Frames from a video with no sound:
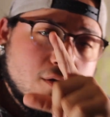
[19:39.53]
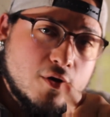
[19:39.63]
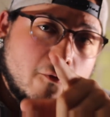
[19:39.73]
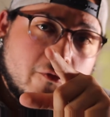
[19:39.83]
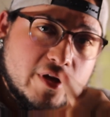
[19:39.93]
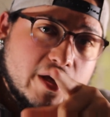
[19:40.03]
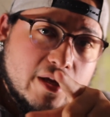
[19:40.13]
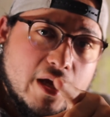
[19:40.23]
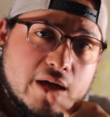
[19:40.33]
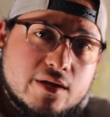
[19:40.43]
Don't
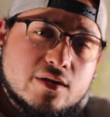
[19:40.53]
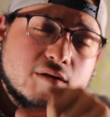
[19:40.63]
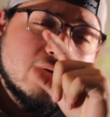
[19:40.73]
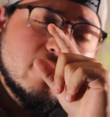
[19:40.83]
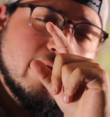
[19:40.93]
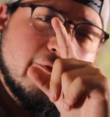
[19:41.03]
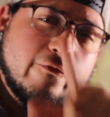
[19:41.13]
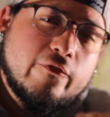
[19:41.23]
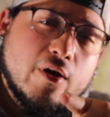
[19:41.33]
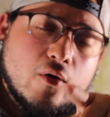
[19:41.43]
forget, guys,
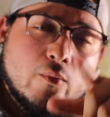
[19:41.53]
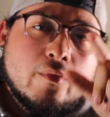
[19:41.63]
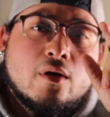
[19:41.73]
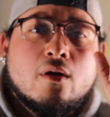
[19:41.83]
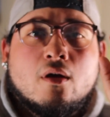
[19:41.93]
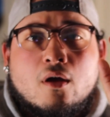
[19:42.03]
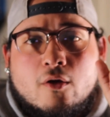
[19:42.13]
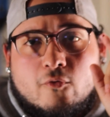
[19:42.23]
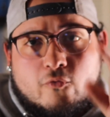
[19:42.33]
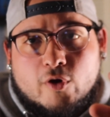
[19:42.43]
film
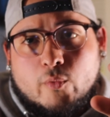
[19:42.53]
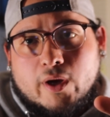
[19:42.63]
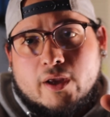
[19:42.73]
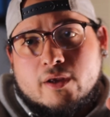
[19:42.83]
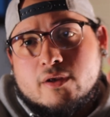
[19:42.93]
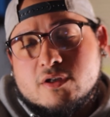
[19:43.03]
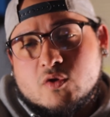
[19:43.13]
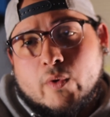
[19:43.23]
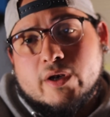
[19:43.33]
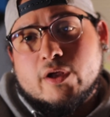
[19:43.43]
freeway is
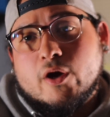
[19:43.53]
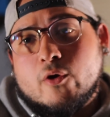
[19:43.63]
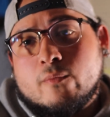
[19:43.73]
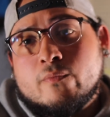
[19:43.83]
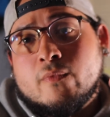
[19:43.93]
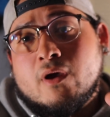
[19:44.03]
the way to go.